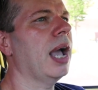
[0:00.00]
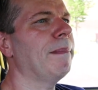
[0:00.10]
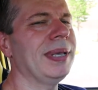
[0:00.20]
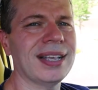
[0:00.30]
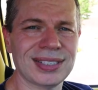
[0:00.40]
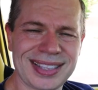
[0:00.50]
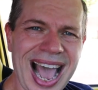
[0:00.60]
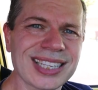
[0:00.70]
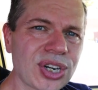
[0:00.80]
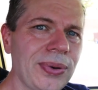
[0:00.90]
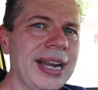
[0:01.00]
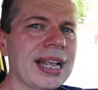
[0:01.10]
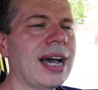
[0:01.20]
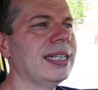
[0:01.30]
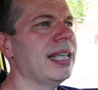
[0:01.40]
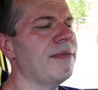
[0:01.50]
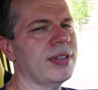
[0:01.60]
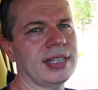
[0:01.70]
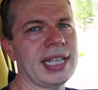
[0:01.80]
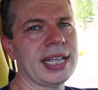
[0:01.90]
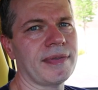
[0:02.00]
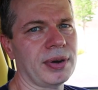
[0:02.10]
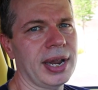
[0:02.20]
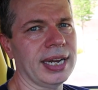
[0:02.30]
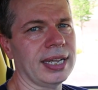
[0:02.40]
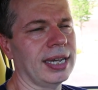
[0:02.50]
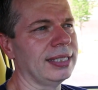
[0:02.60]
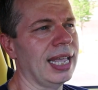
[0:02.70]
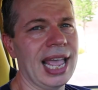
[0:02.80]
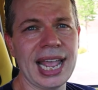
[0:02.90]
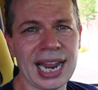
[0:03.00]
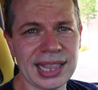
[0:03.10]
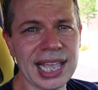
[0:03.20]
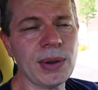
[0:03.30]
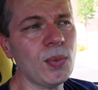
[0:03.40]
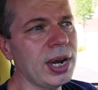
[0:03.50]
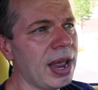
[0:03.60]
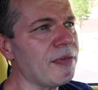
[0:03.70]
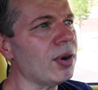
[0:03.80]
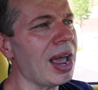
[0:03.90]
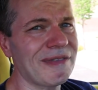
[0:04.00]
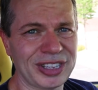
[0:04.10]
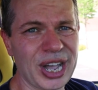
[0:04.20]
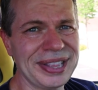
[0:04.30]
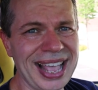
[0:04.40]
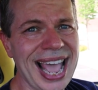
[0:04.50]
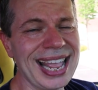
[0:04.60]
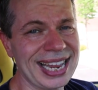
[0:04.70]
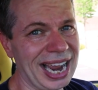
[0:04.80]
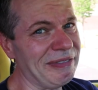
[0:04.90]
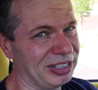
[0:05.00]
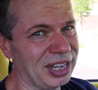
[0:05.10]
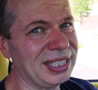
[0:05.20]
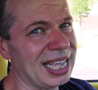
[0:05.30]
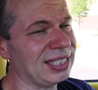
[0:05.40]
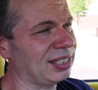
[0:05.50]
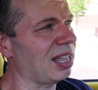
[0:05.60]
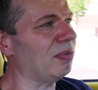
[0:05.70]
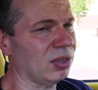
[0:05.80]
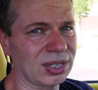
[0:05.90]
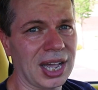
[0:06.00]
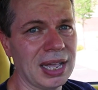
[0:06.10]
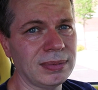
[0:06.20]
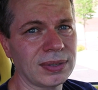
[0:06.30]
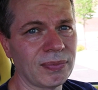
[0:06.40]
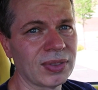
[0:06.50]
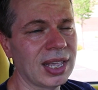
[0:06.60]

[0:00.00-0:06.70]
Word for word: because that's creating content for the sake of creating content. And I think whenever I've done that, and I've done that several times,